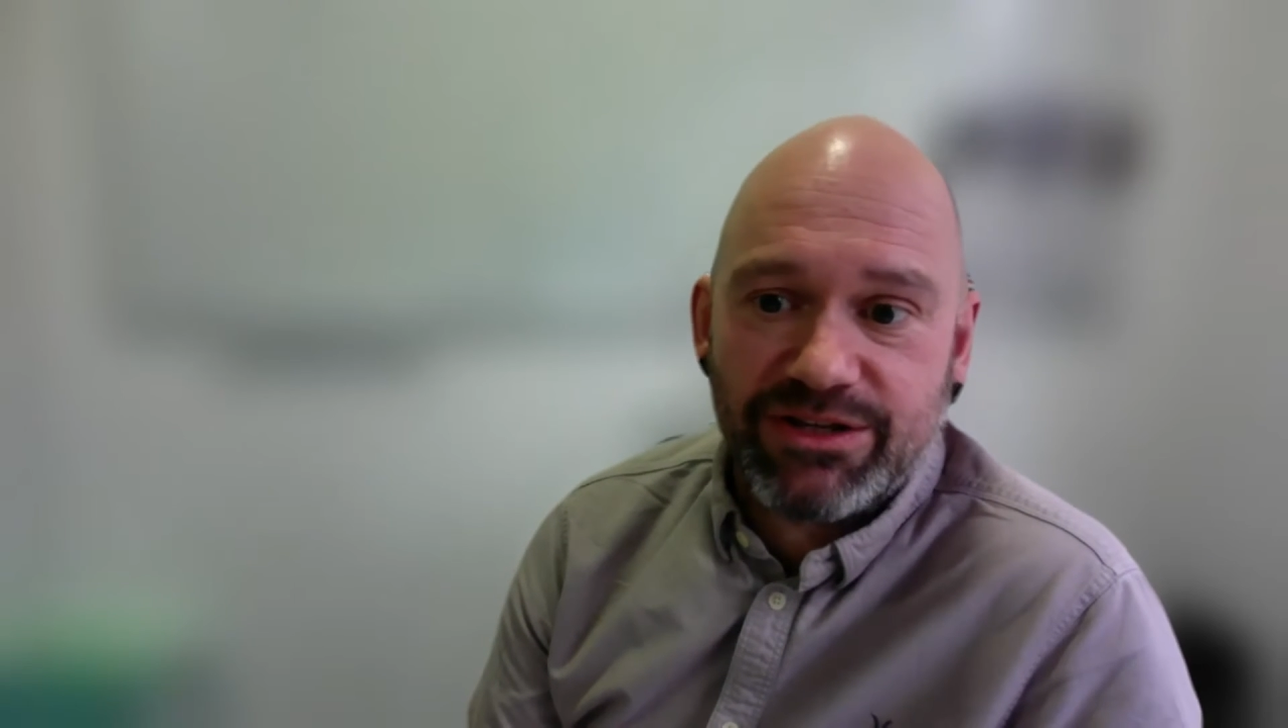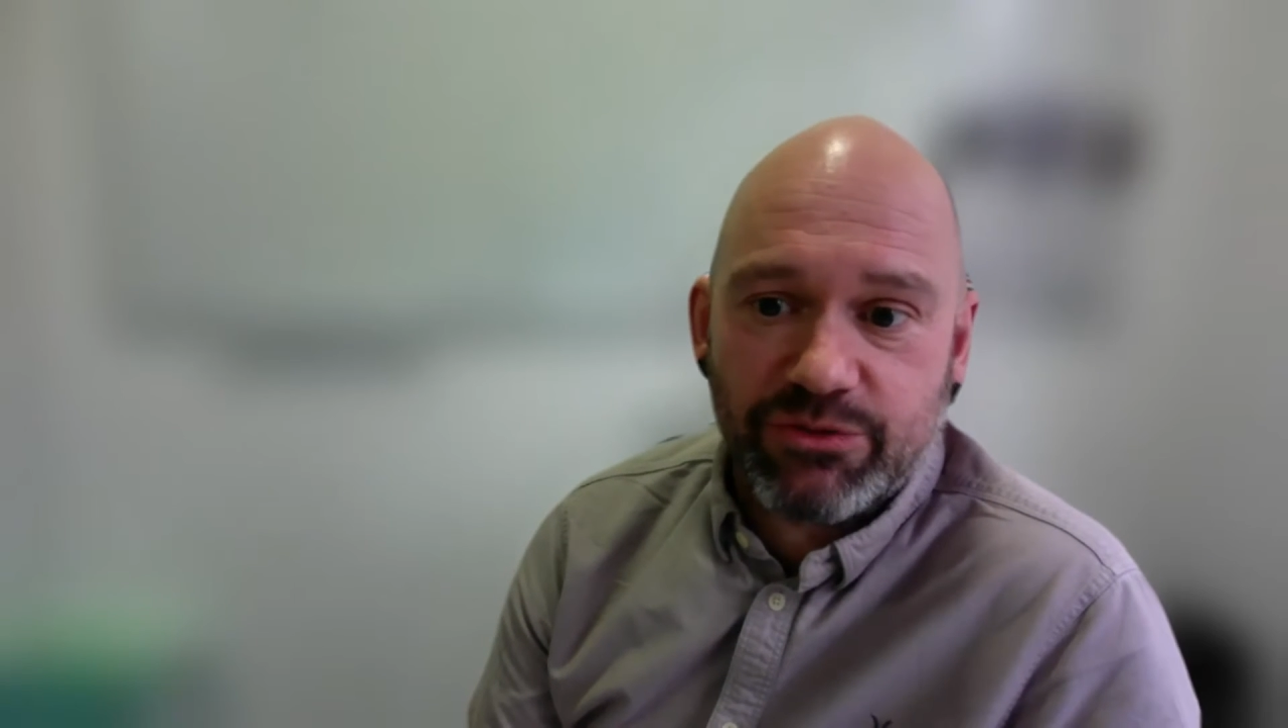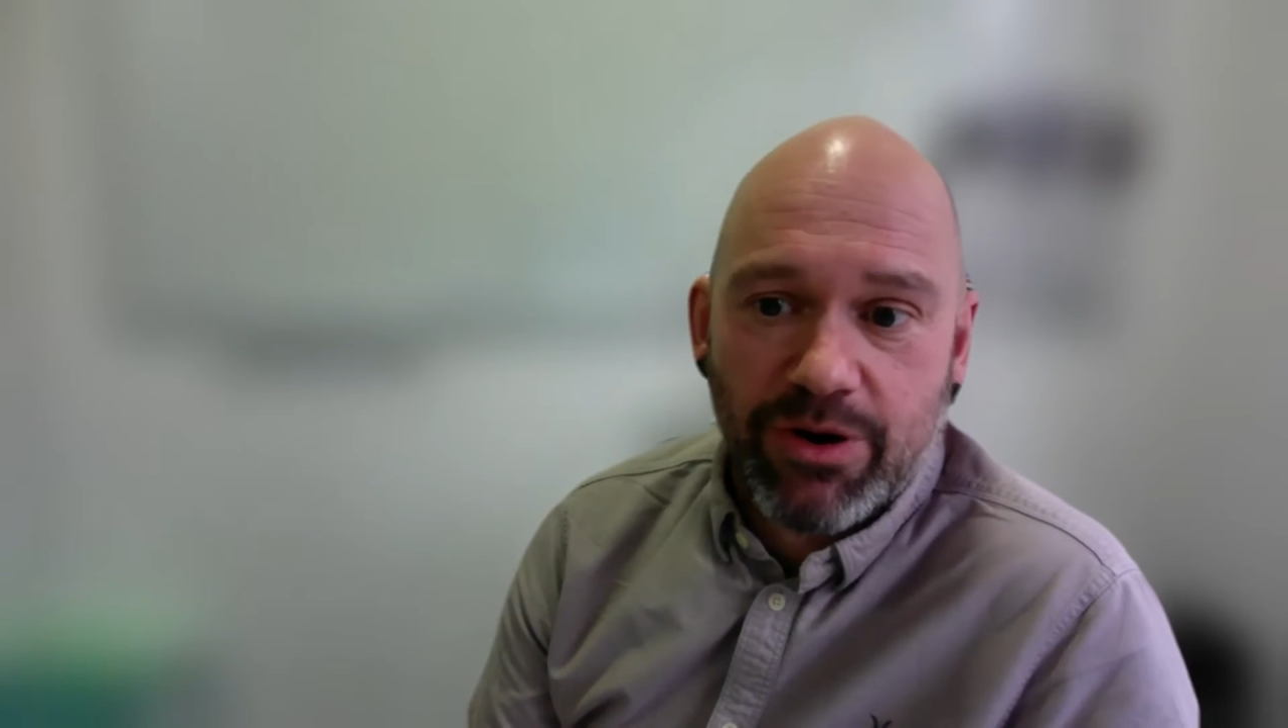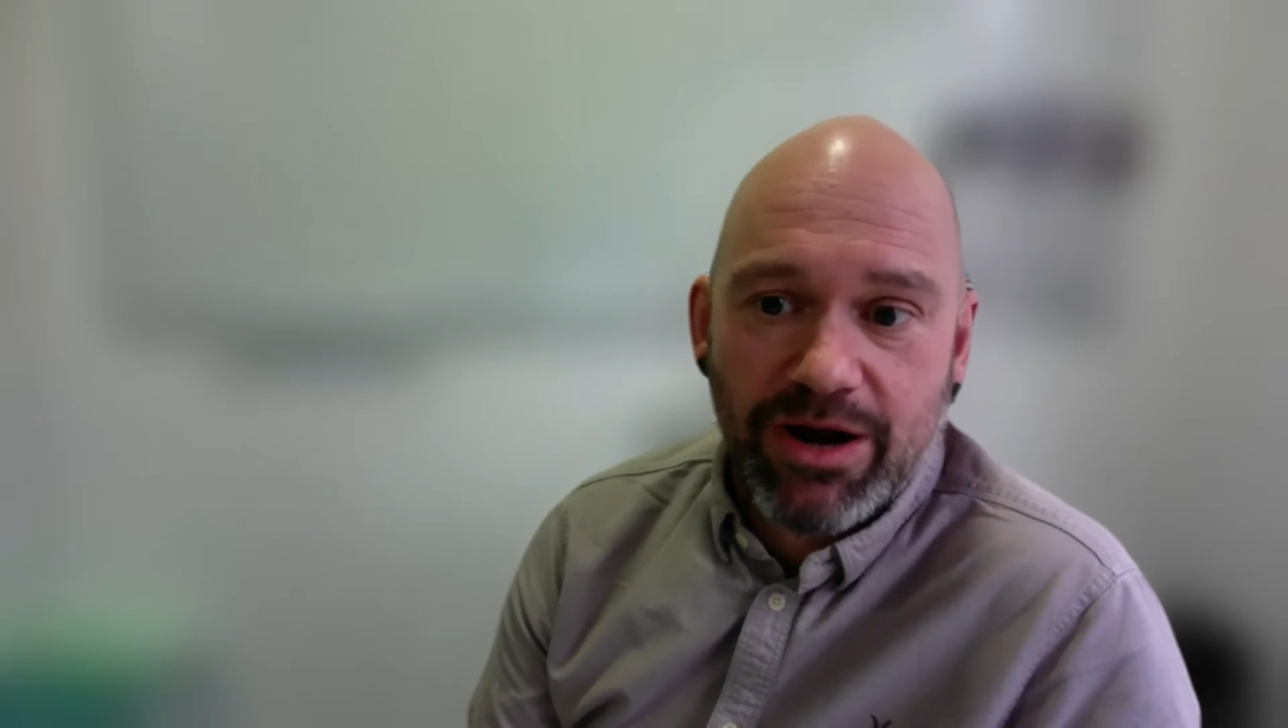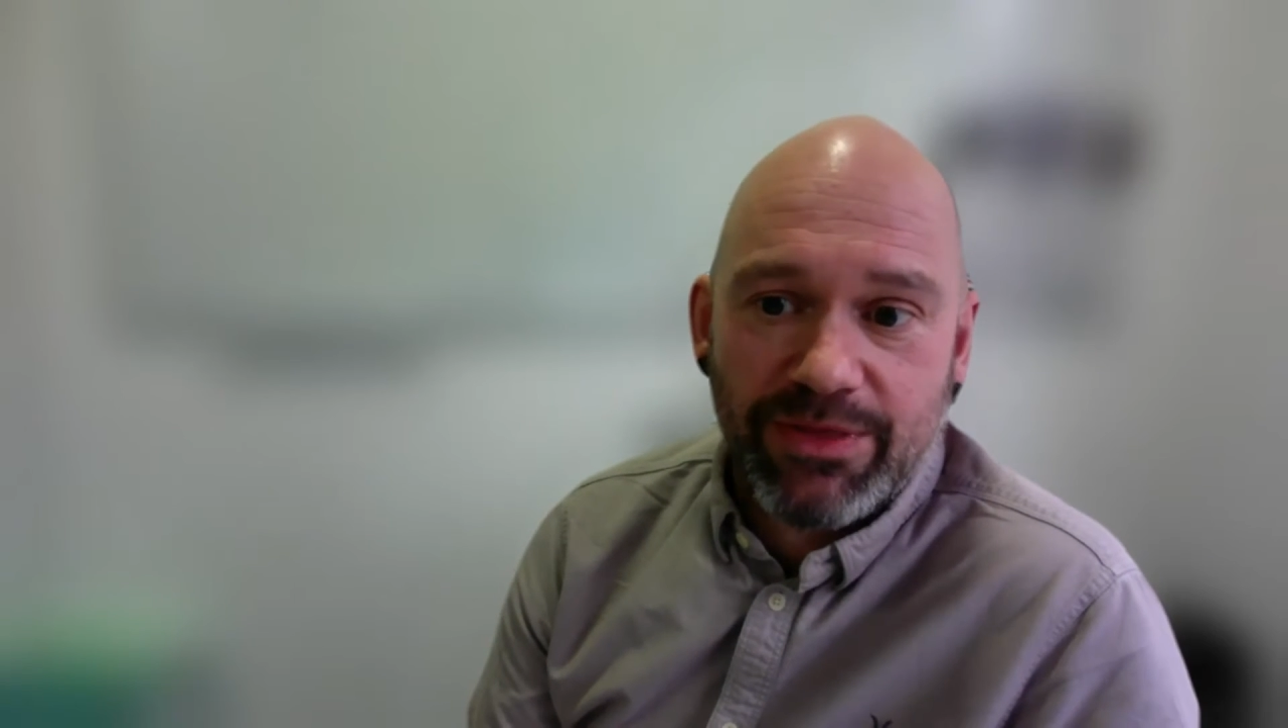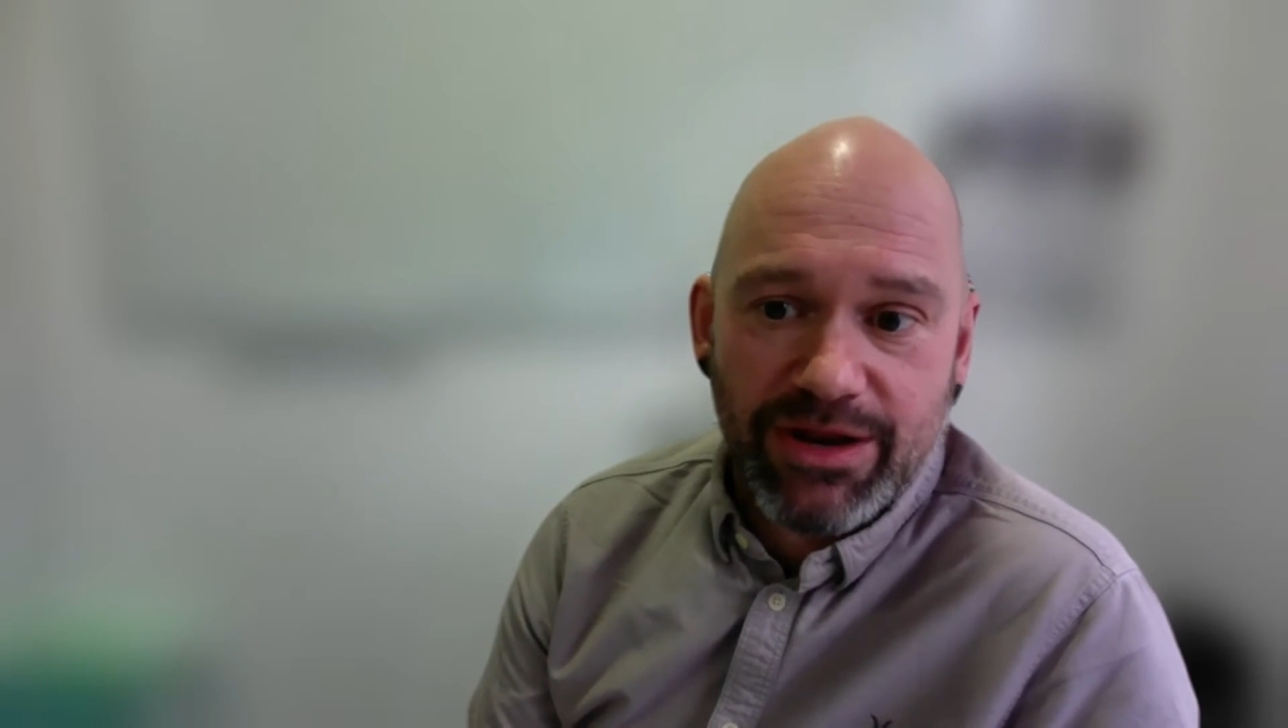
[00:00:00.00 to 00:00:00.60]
squaring the